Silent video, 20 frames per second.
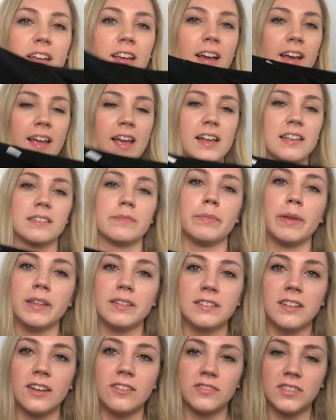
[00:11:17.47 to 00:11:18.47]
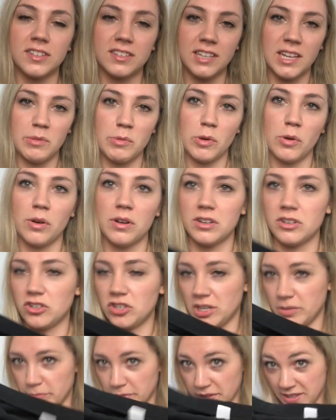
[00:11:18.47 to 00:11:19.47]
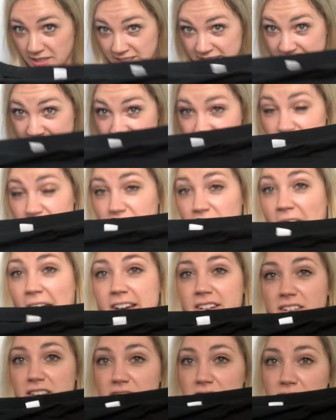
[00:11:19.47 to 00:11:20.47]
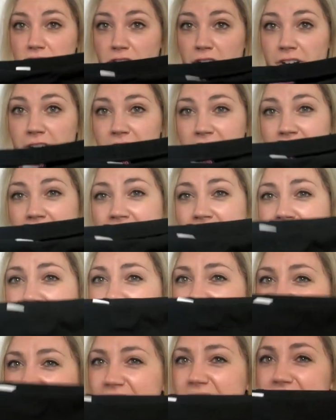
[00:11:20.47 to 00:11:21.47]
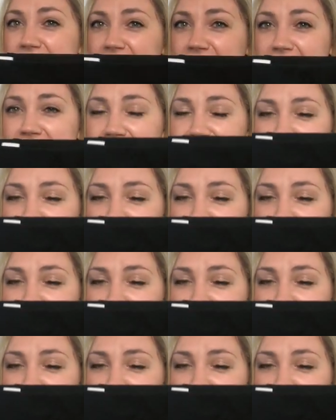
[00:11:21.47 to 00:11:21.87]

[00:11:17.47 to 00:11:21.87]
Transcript: I asked myself the same question, but this is in fact a skirt. And this is